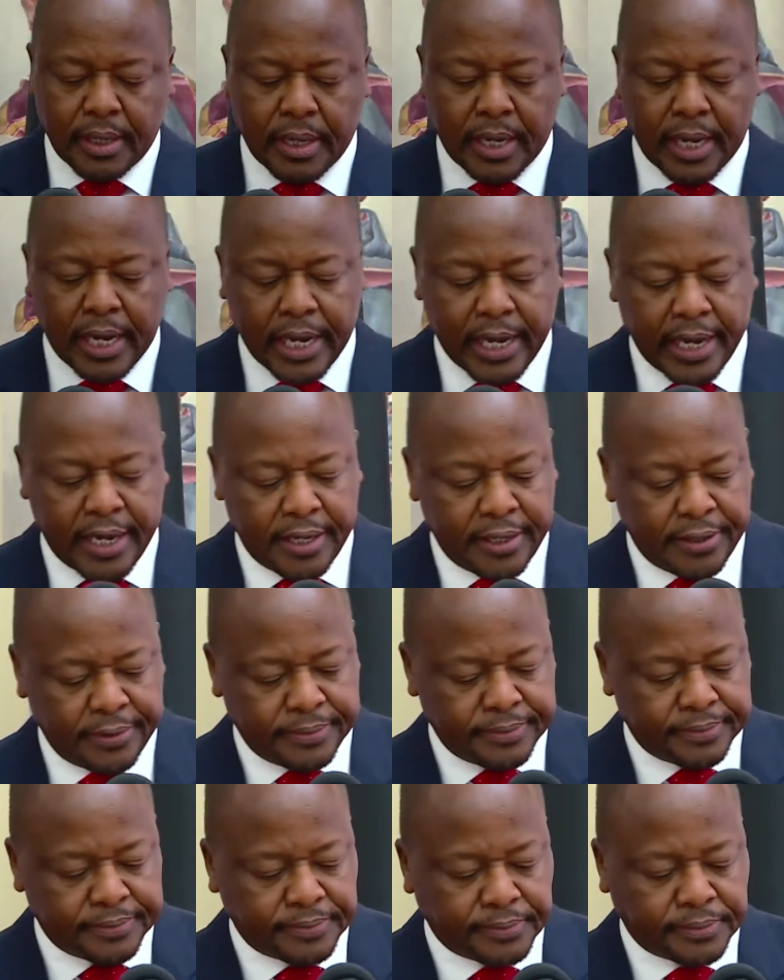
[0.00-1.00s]
I,
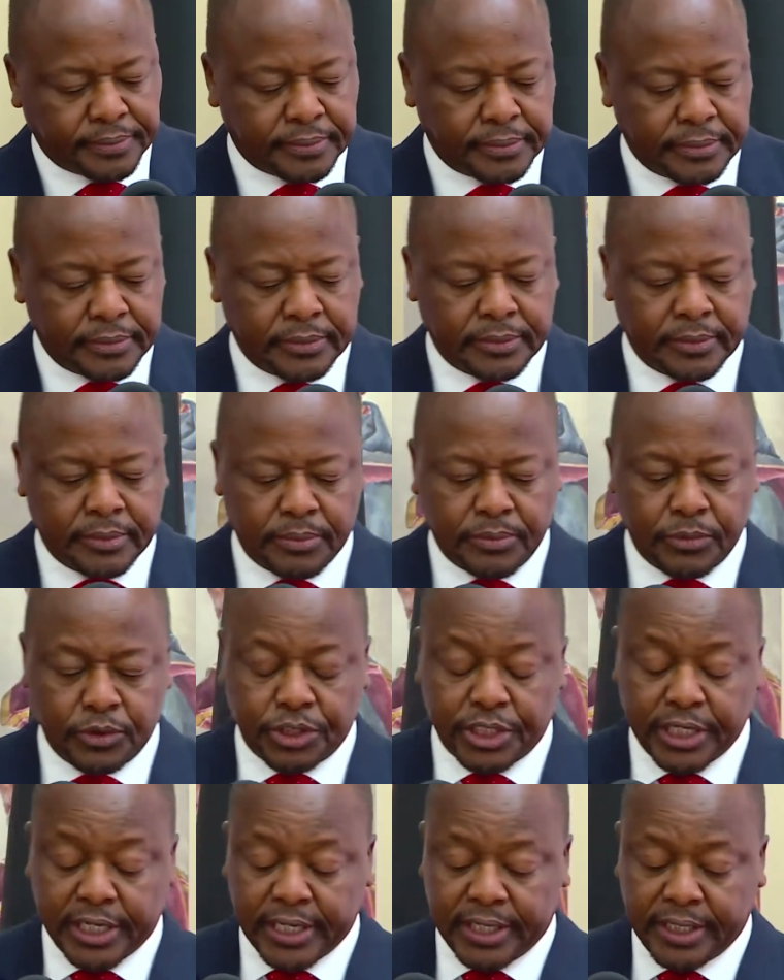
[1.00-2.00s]

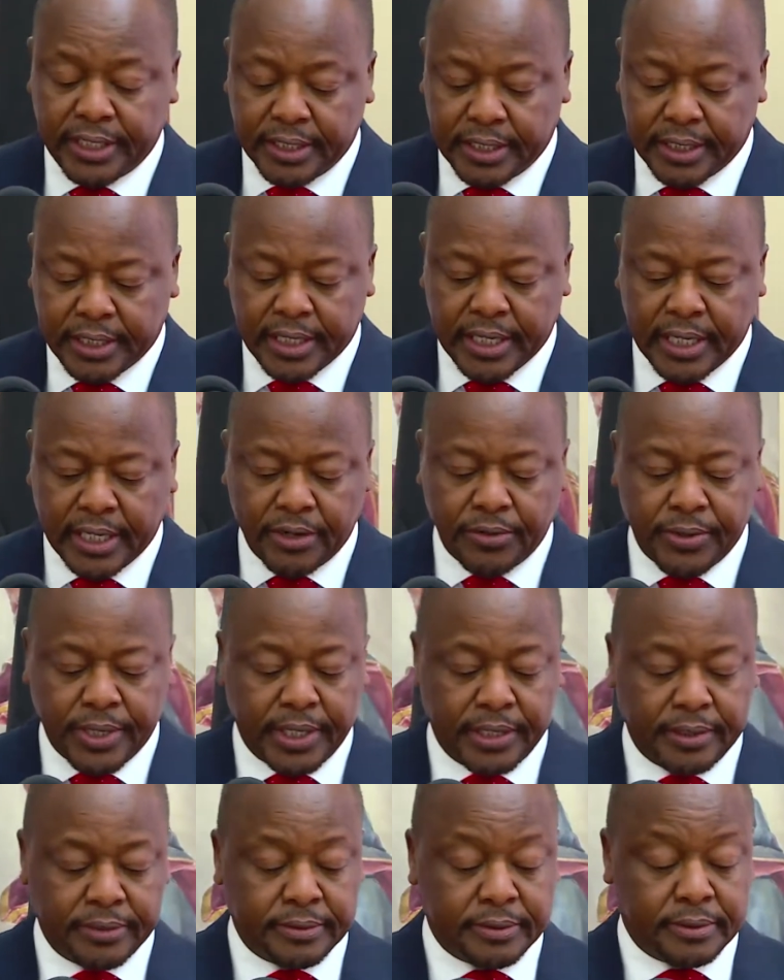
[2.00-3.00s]
Mutahi Kagwe,
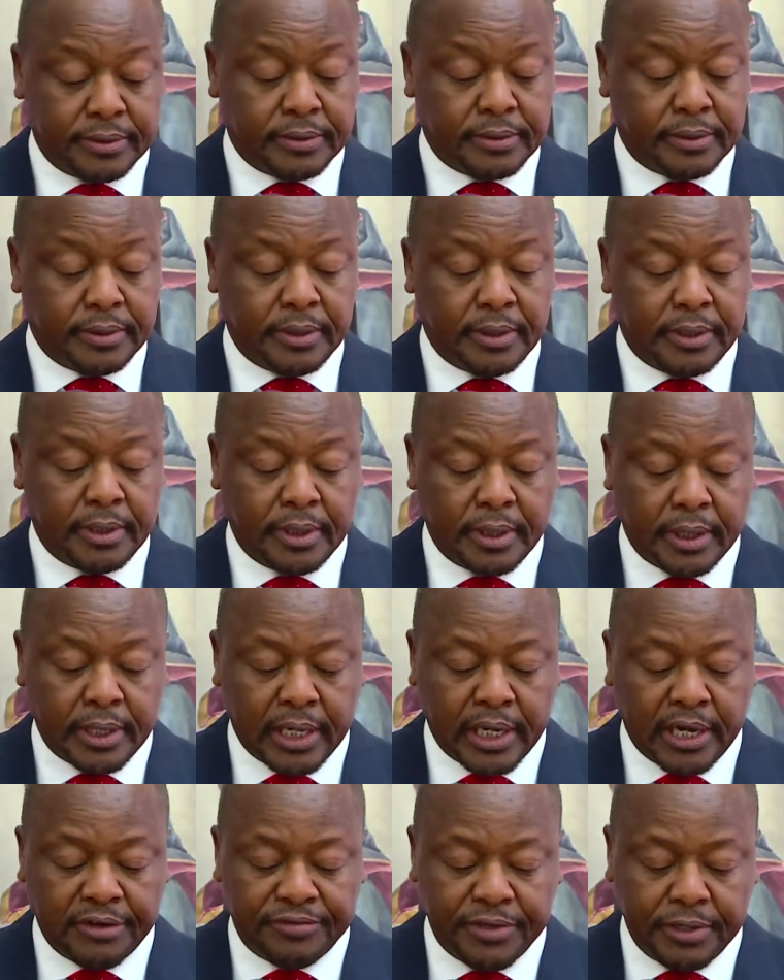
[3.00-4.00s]

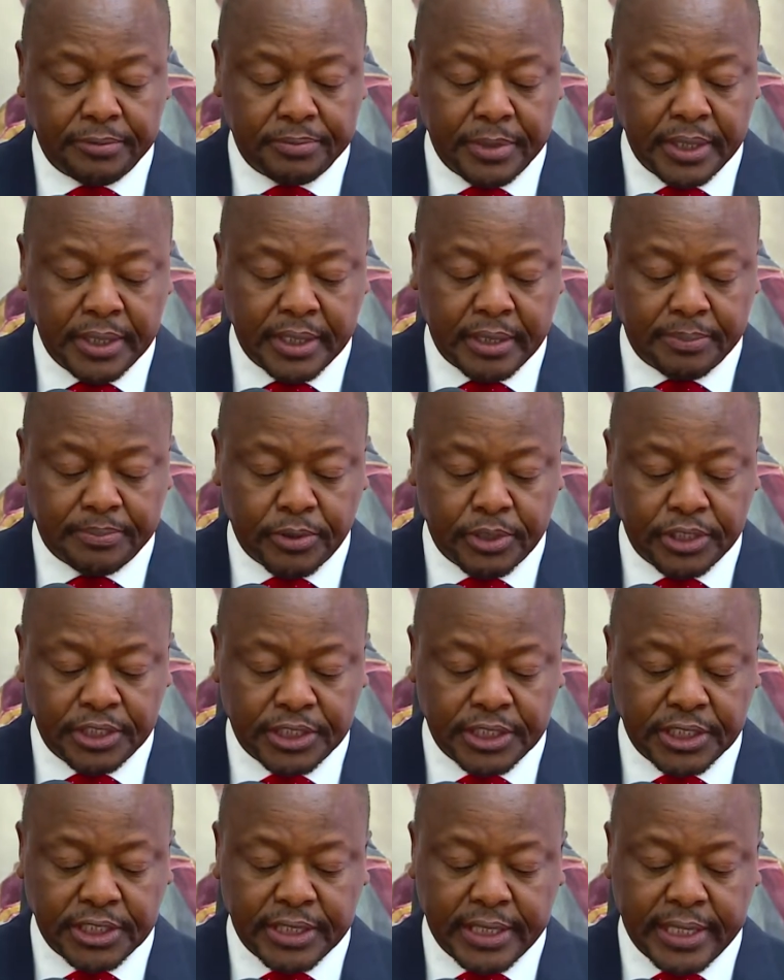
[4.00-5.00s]
having been
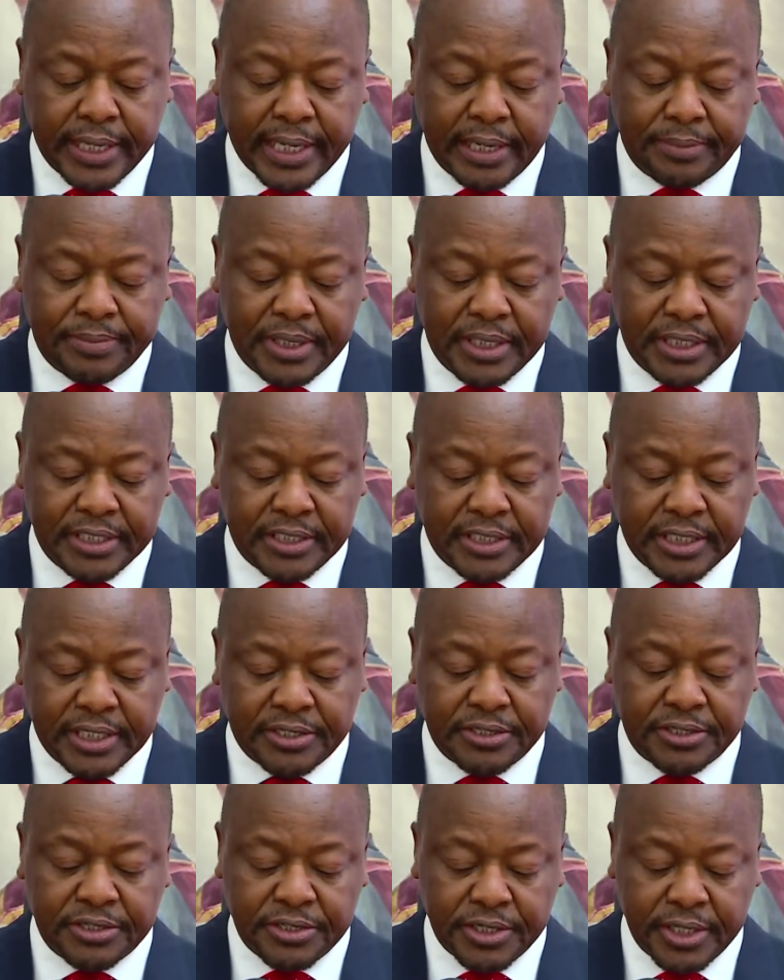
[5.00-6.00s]
appointed a cabinet
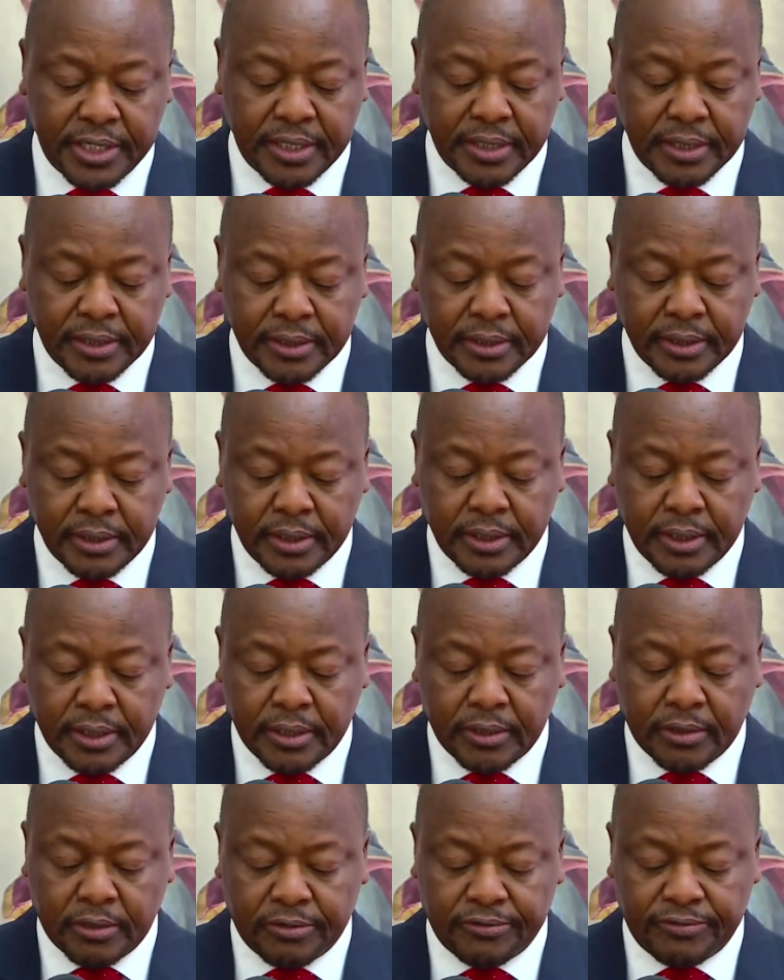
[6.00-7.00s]
secretary
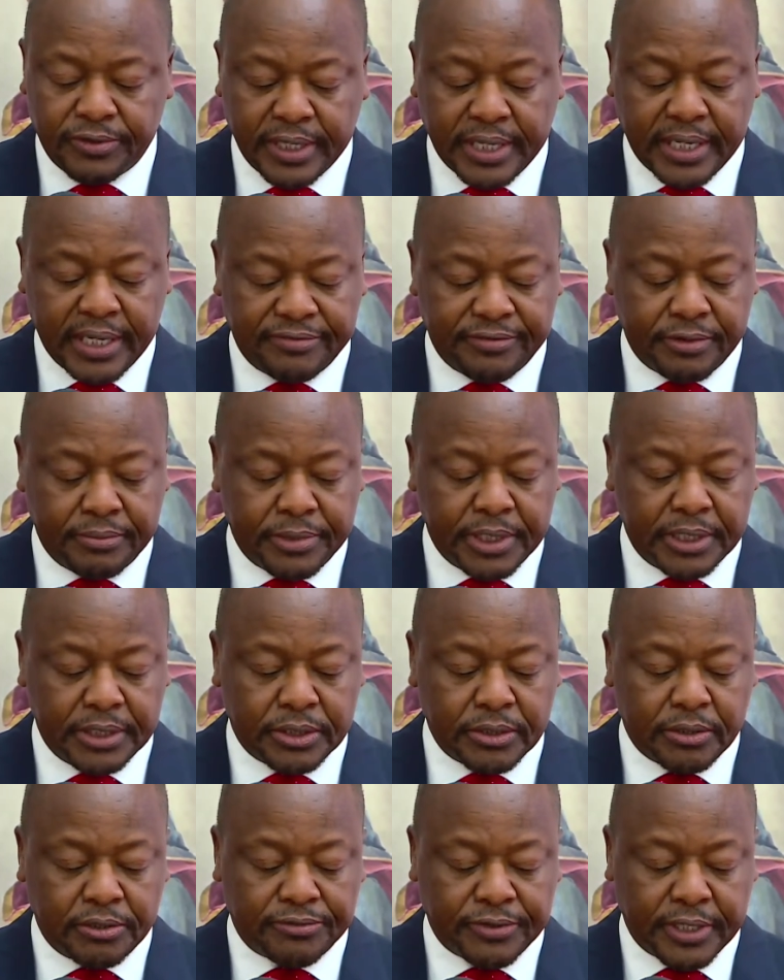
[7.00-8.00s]
of the
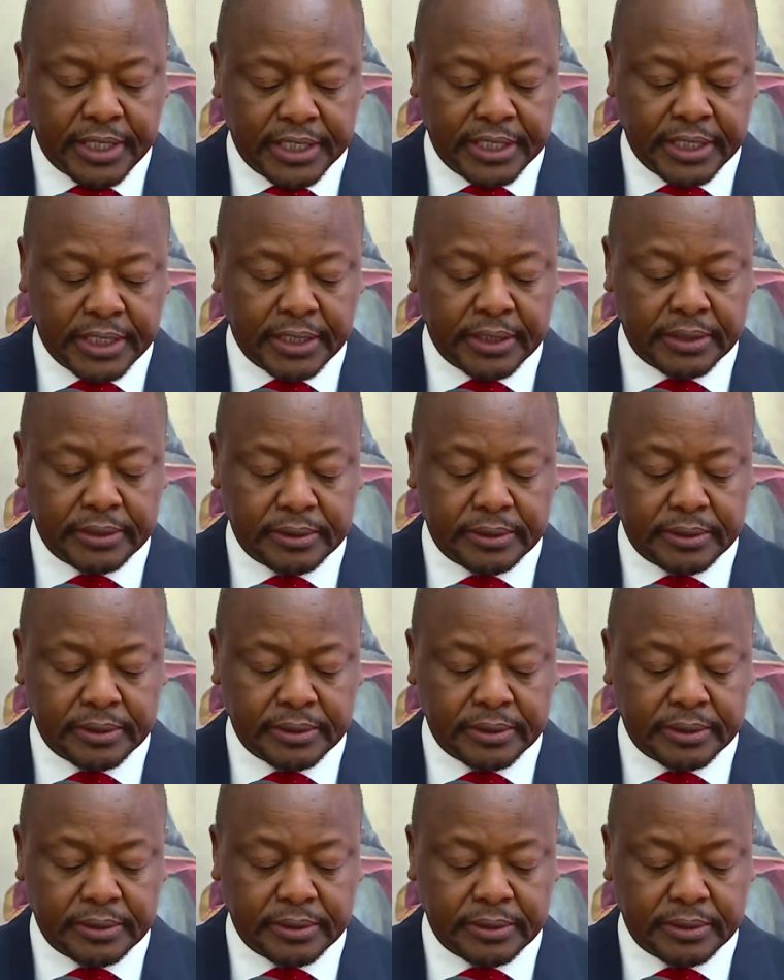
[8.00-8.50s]
government of Kenya,